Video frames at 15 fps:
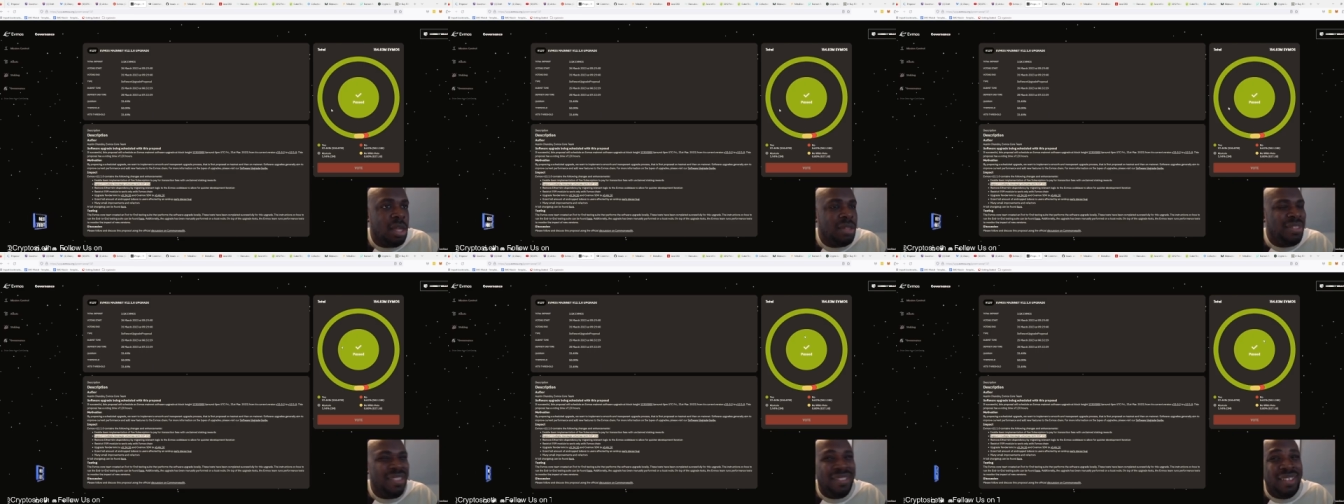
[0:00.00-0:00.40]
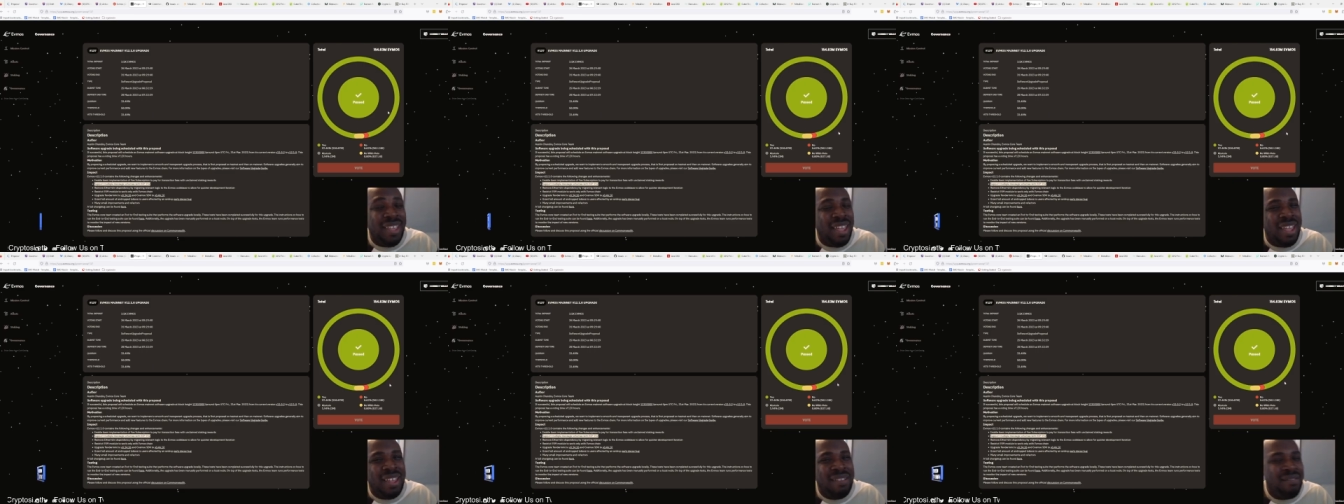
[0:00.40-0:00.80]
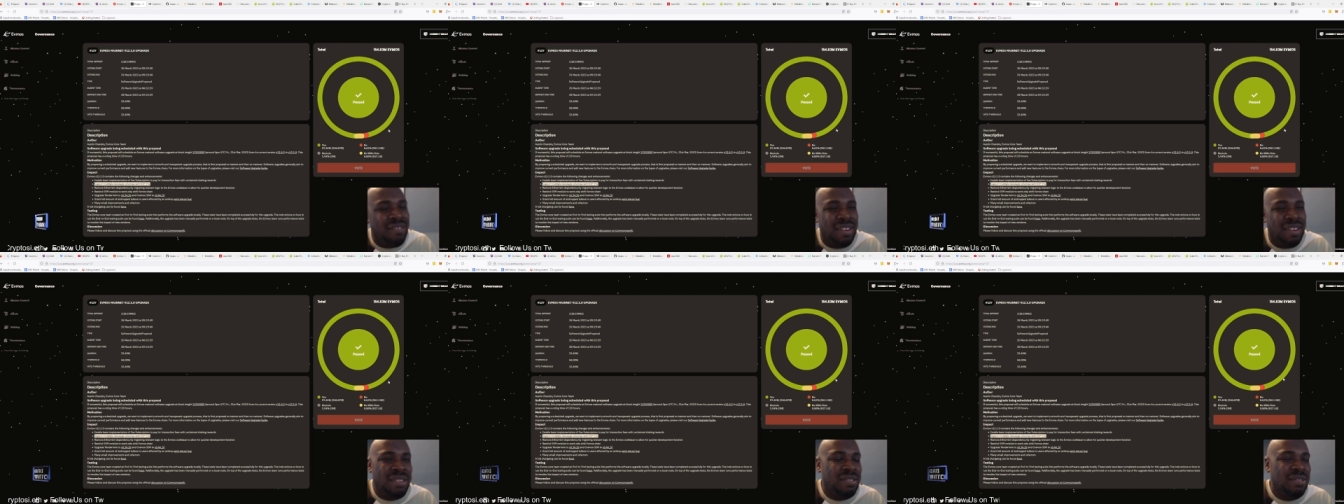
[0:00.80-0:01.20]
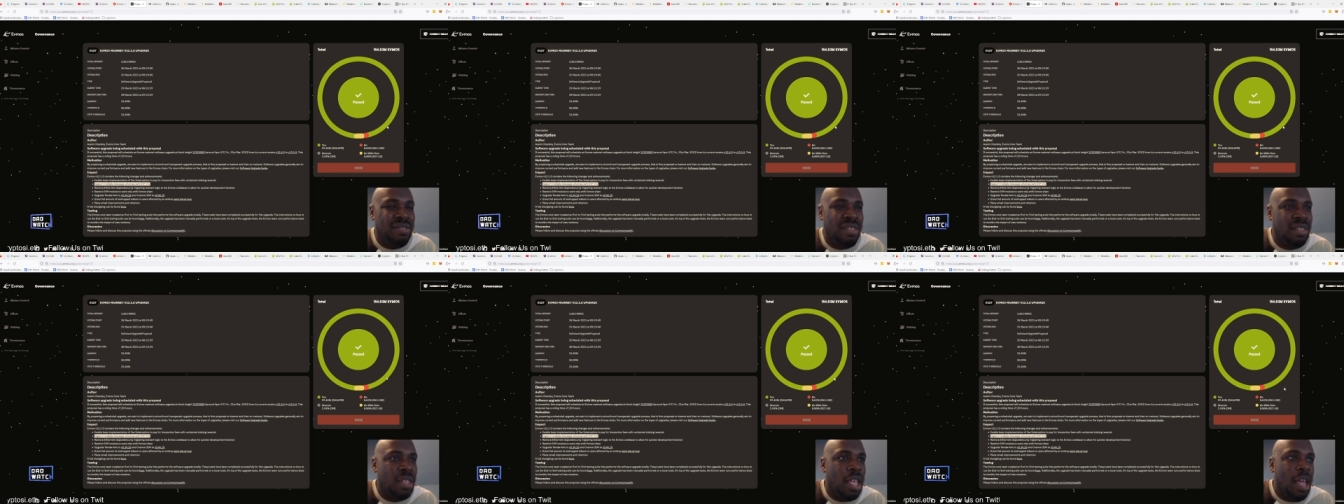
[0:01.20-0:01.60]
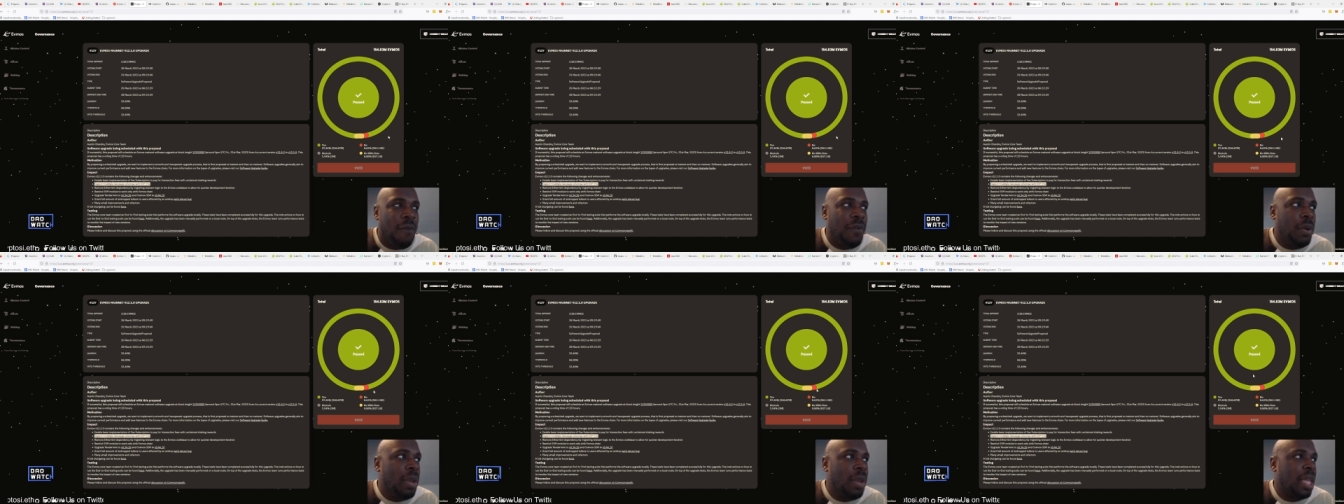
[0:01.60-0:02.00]
didn't care. I just
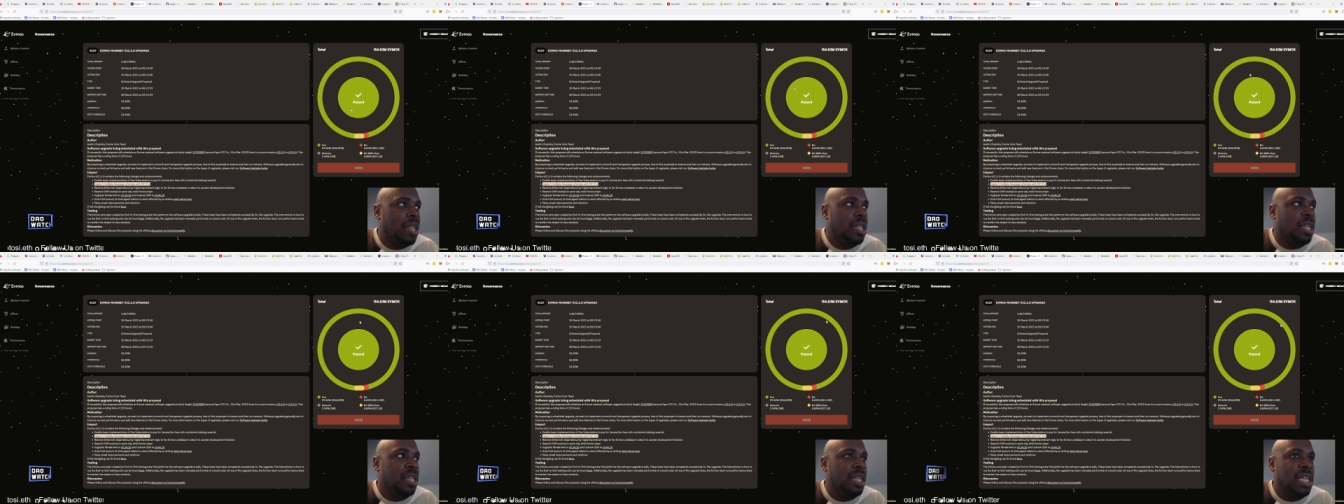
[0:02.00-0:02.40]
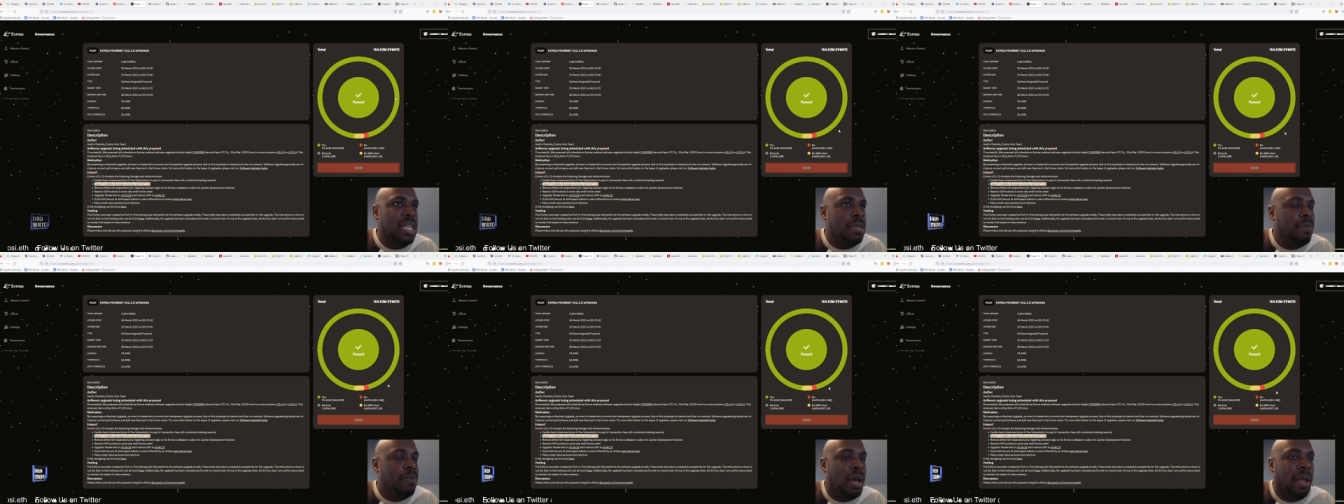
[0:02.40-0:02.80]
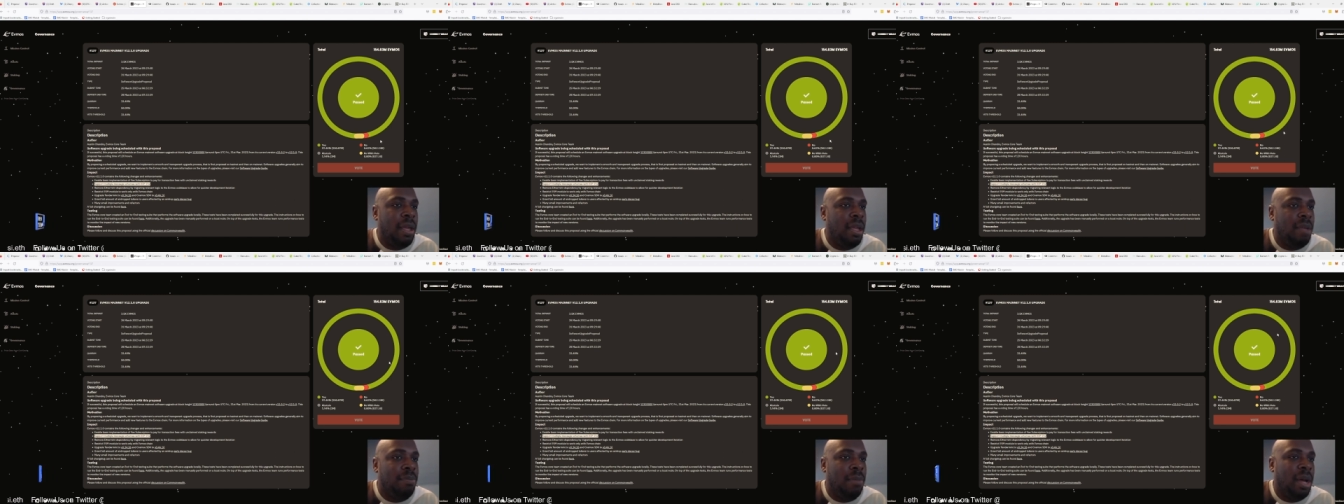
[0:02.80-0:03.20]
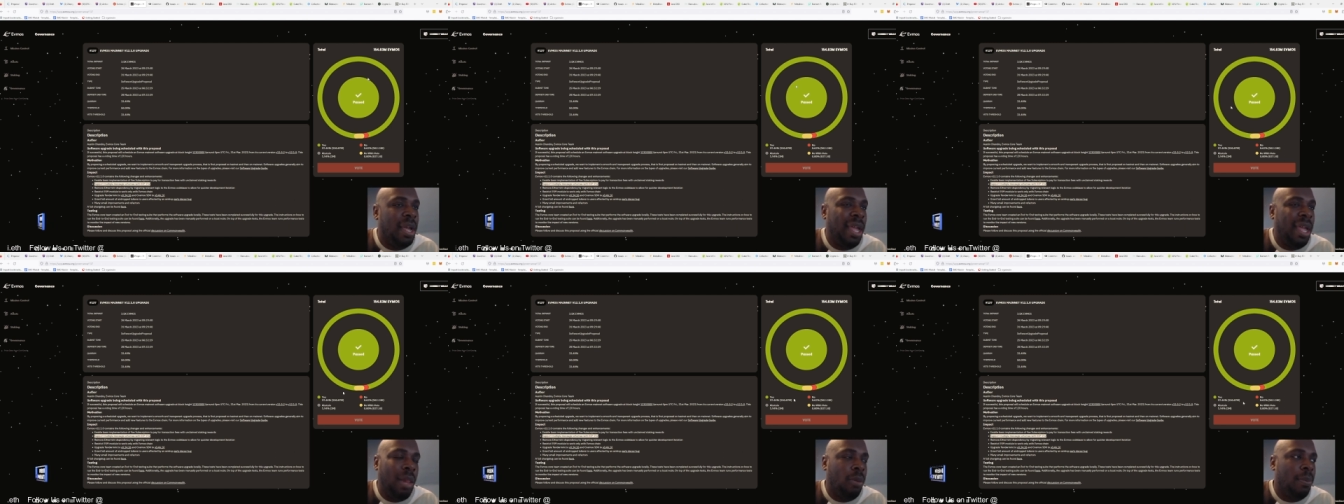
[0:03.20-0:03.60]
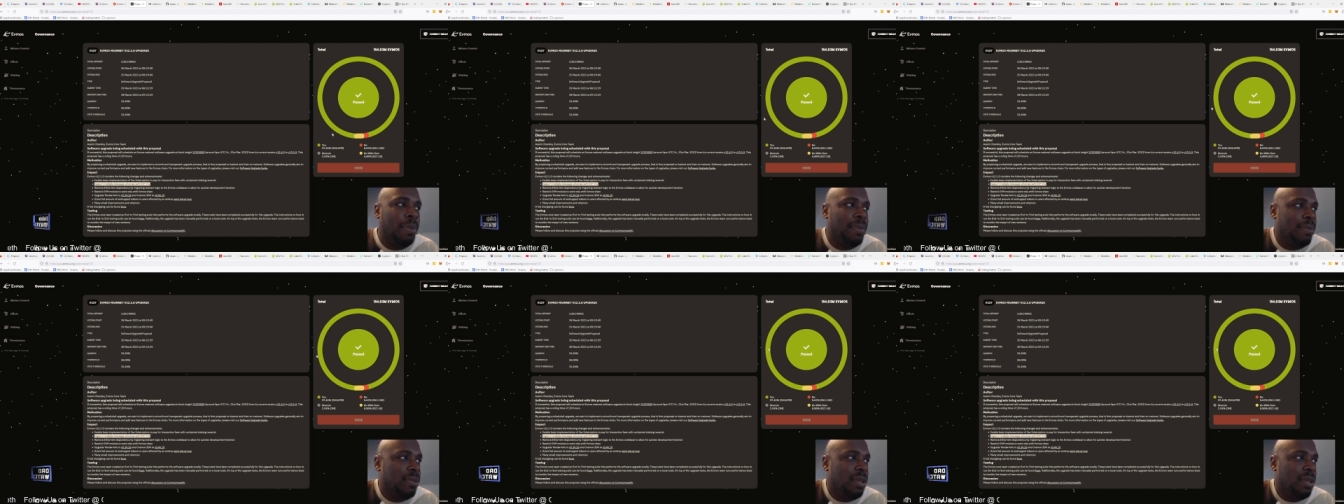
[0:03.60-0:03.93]
felt like it didn't need my my help.